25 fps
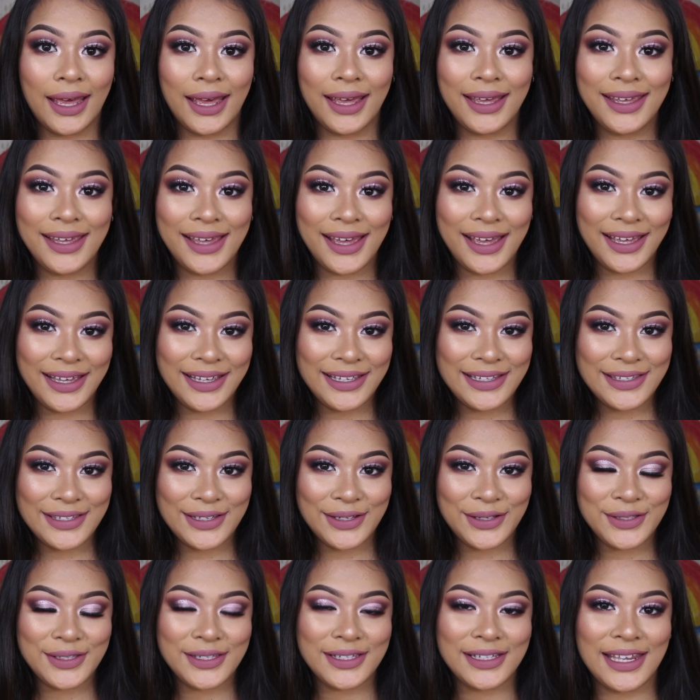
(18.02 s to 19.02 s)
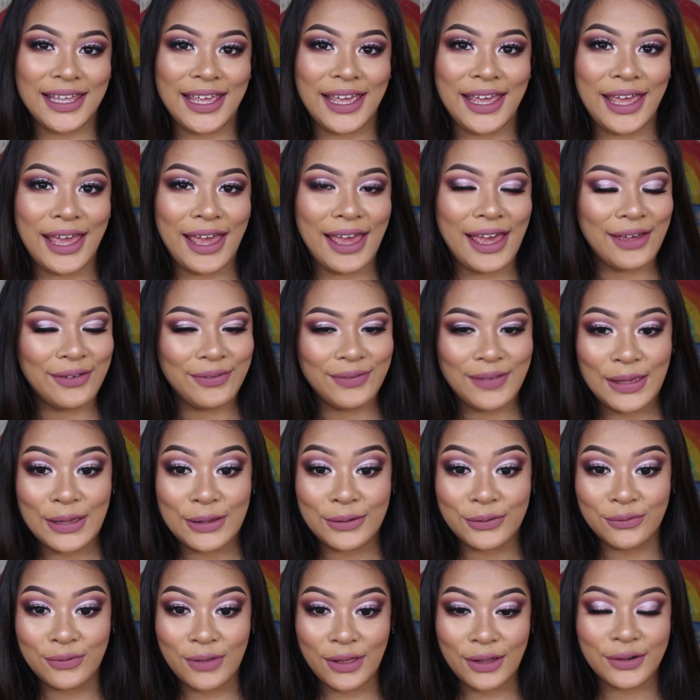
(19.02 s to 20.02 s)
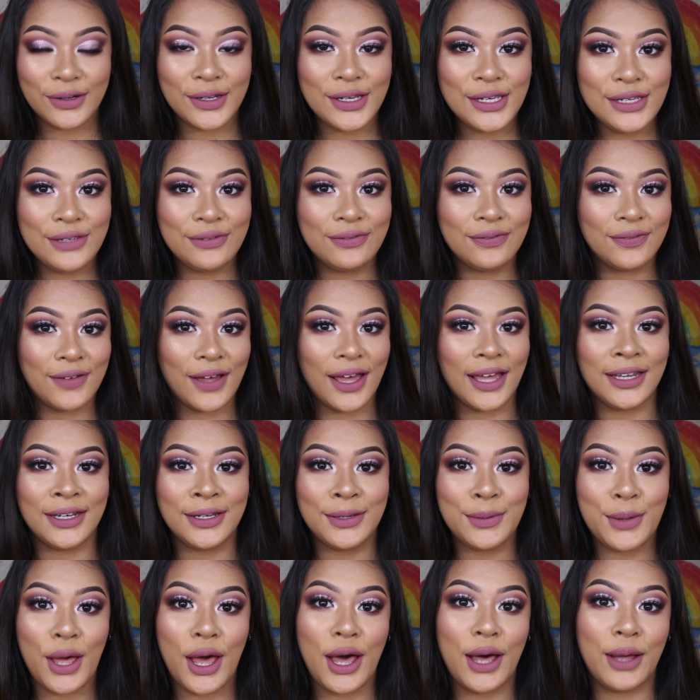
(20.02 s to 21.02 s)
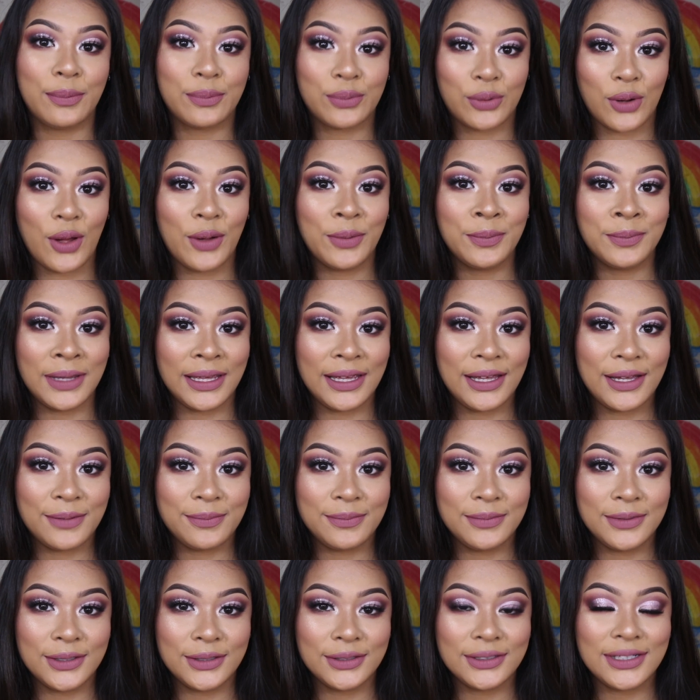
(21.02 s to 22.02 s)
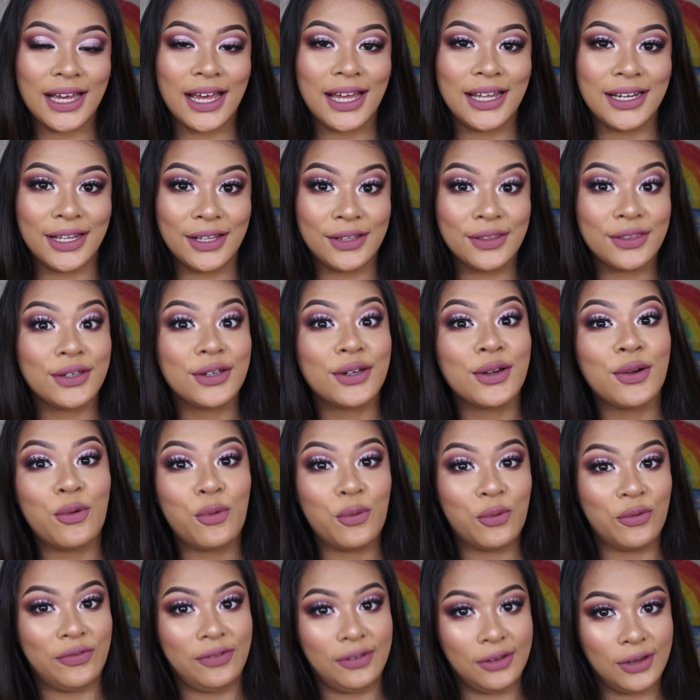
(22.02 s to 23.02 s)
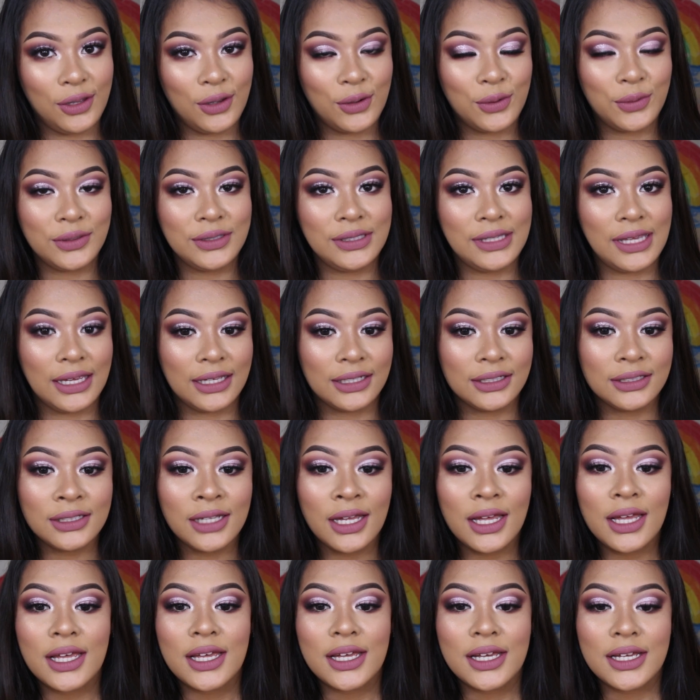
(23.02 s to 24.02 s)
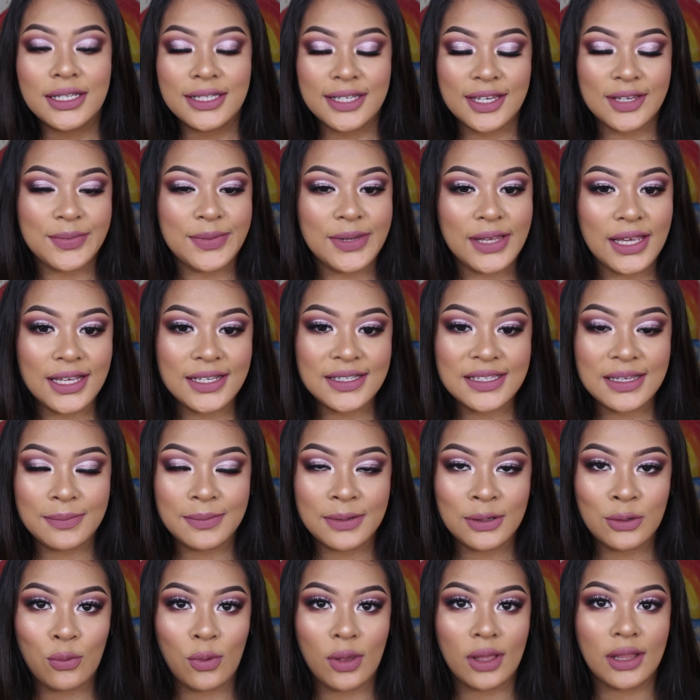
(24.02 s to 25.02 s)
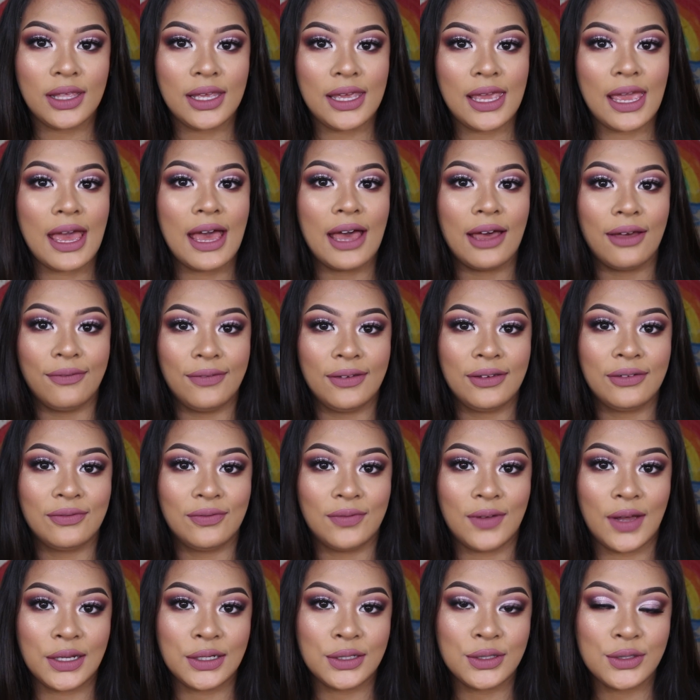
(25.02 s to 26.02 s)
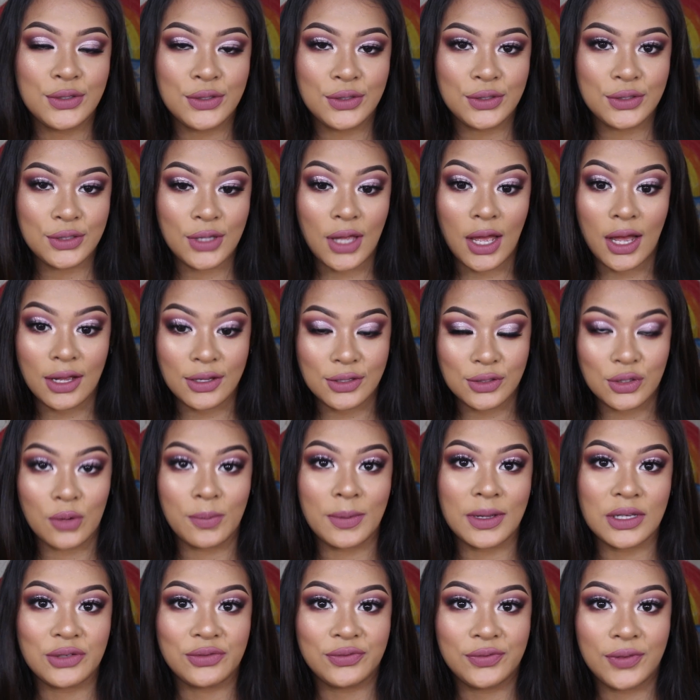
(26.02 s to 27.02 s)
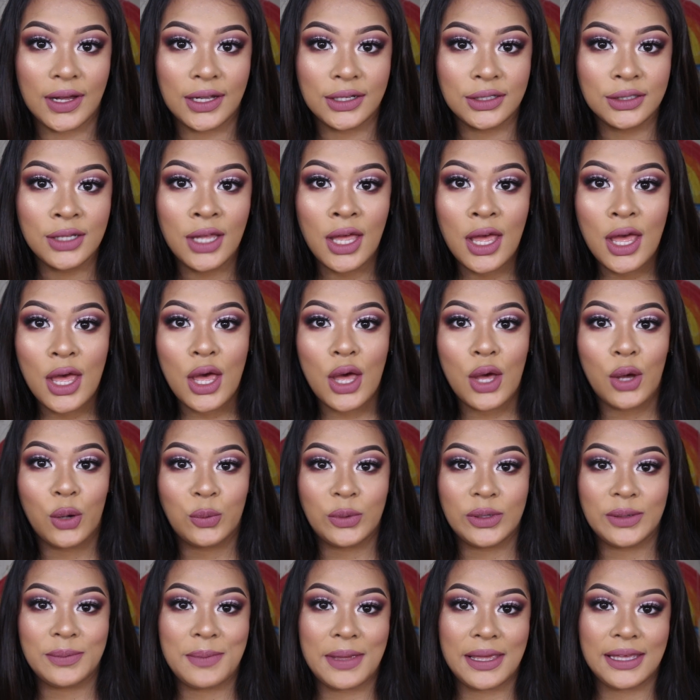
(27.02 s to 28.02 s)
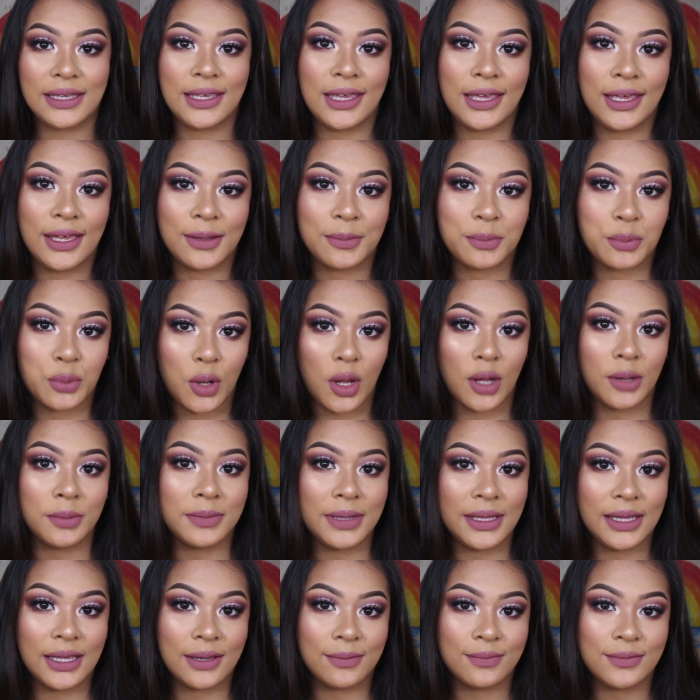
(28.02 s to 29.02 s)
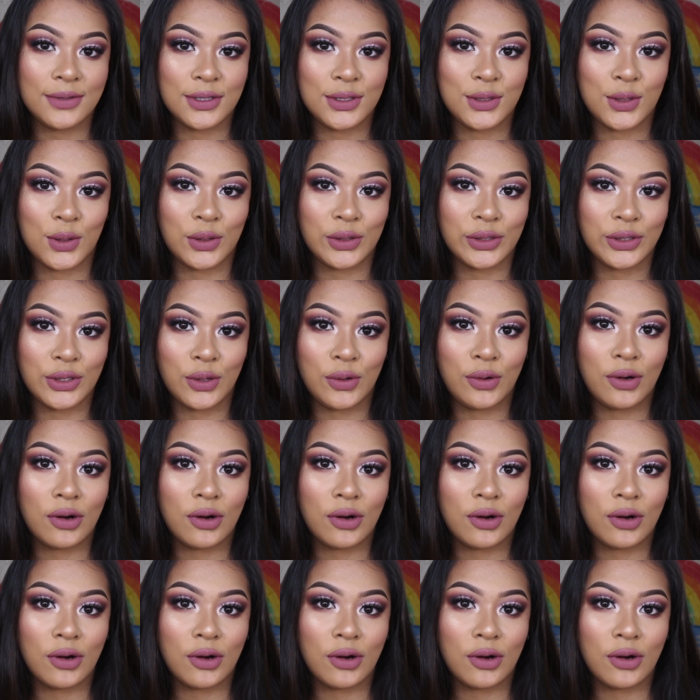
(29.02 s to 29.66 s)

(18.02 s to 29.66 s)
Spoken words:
Hi guys, so today I have a very fun prom makeup look, another video again, just because I've been really having fun, so much fun with making a prom makeup tutorial.